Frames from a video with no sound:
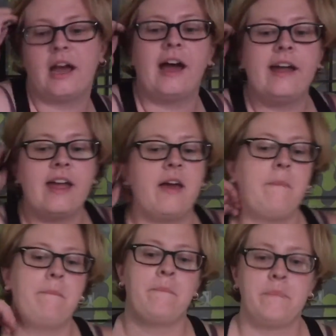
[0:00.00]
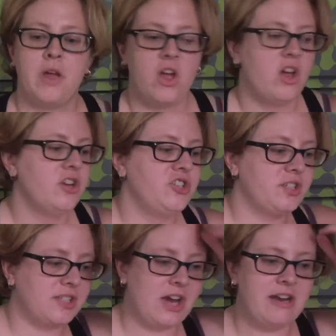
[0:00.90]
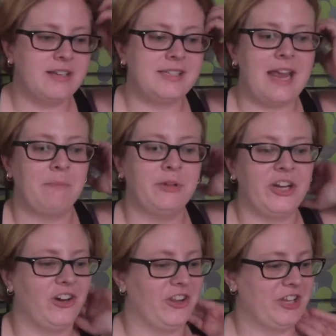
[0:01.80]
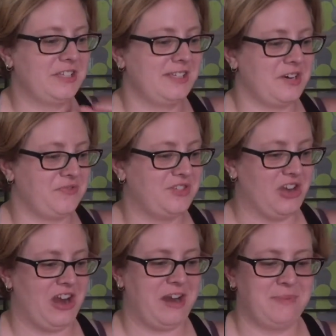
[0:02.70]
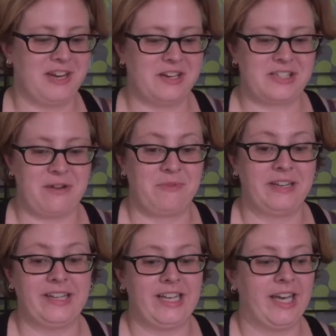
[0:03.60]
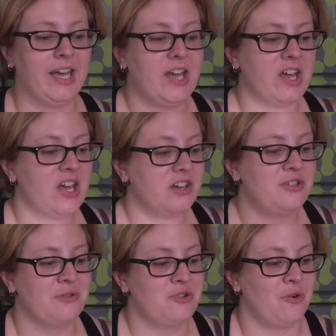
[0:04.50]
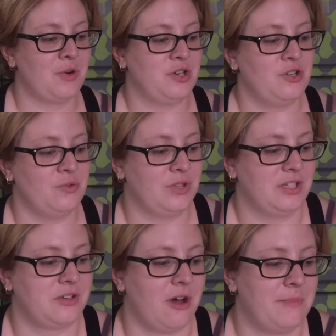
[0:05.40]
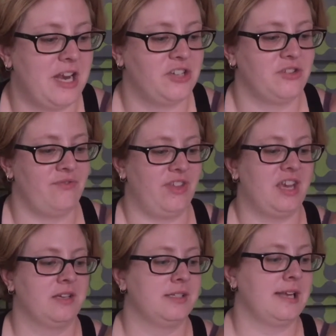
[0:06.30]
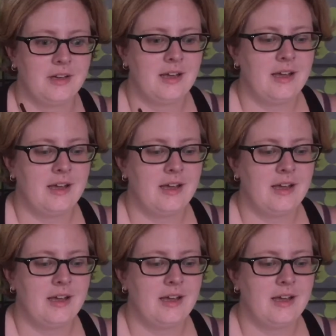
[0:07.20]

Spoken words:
I am just kind of sampling all this stuff today because I really don't know what to do with this combination of things.